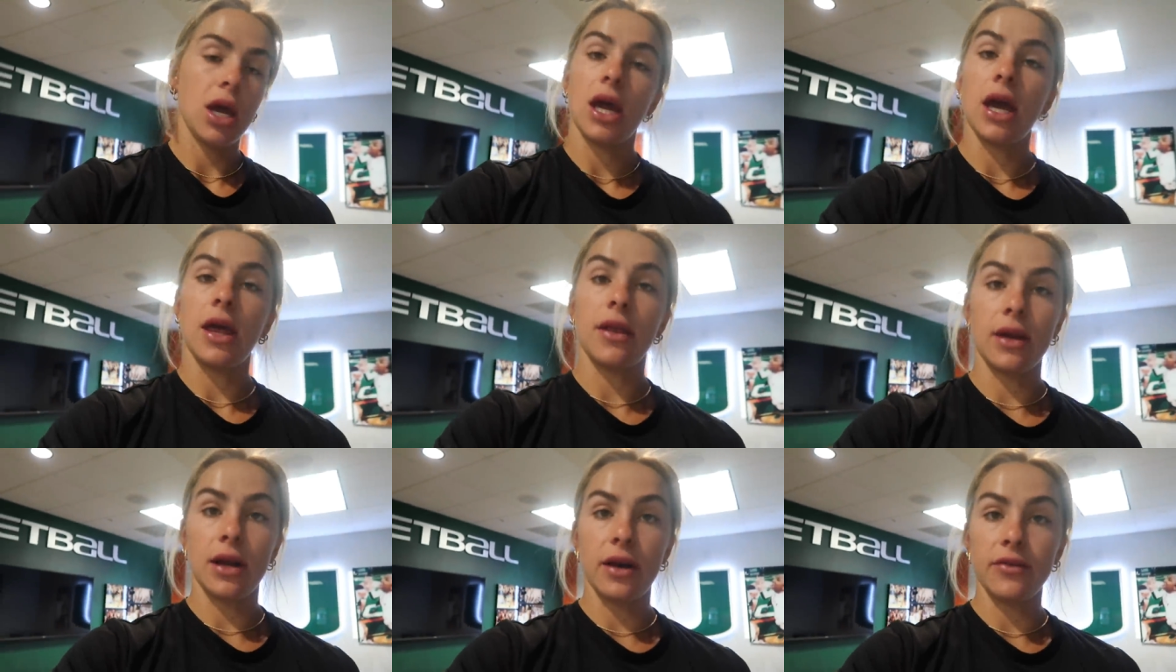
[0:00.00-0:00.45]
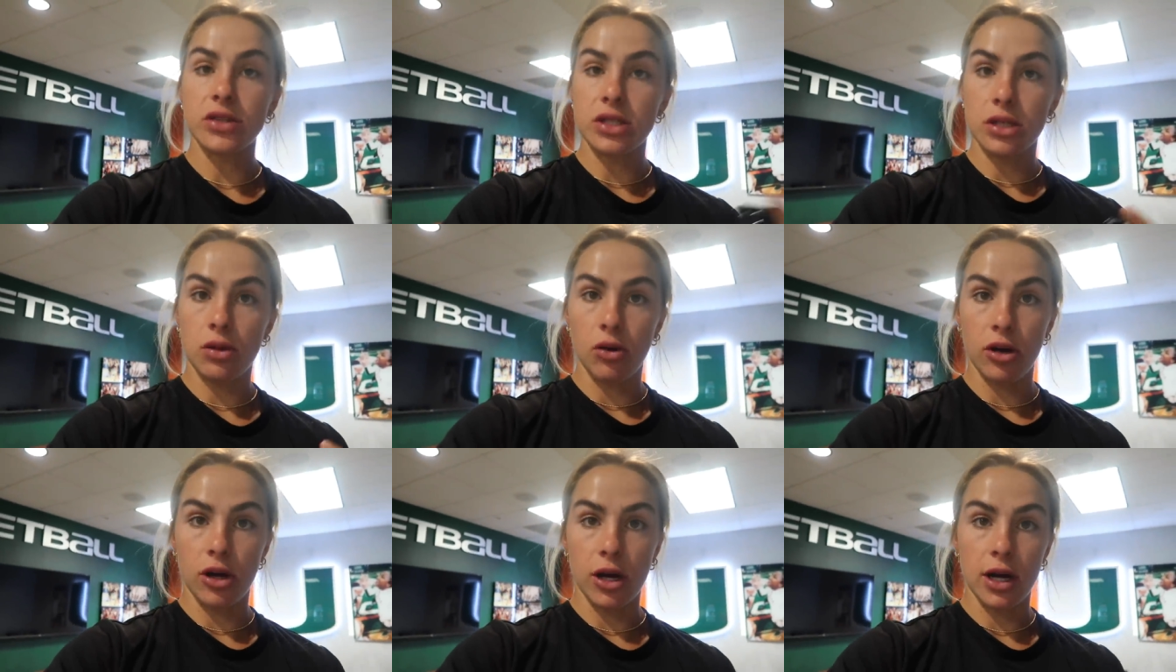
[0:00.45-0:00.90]
and then I have a
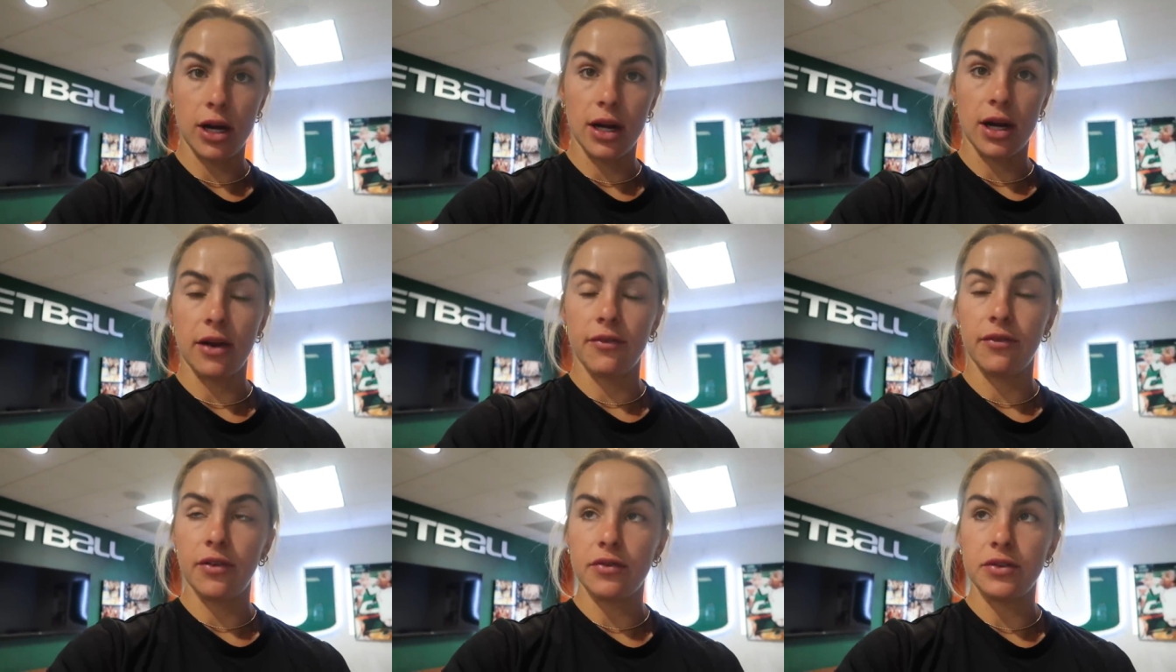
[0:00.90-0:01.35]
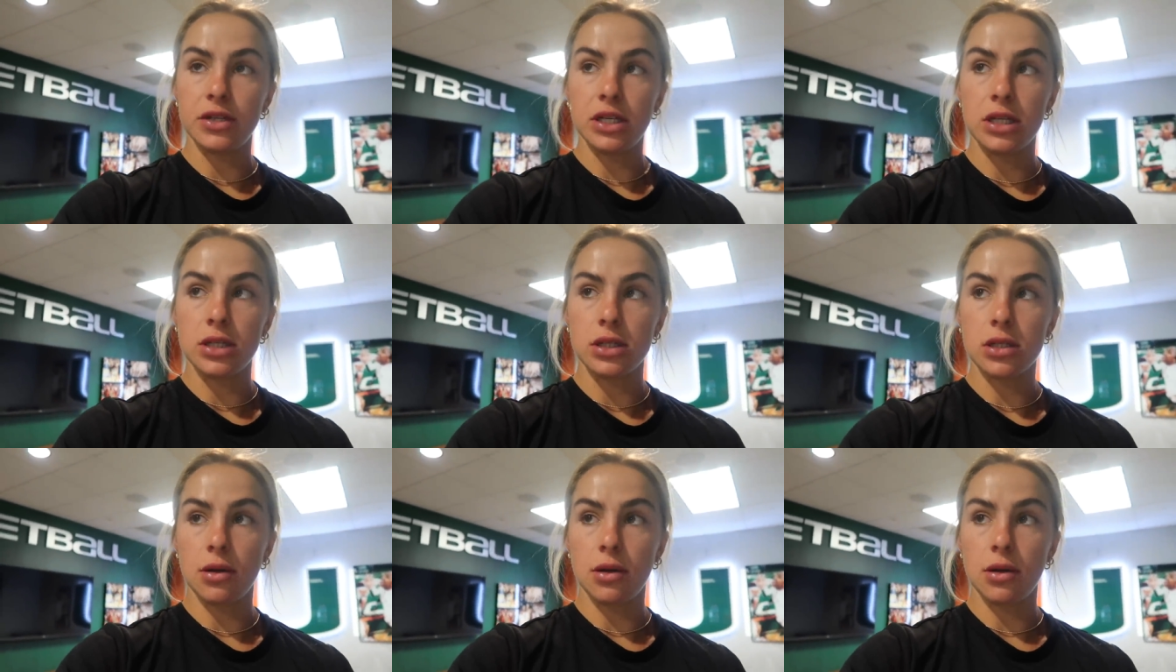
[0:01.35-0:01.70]
skill workout at 9.15.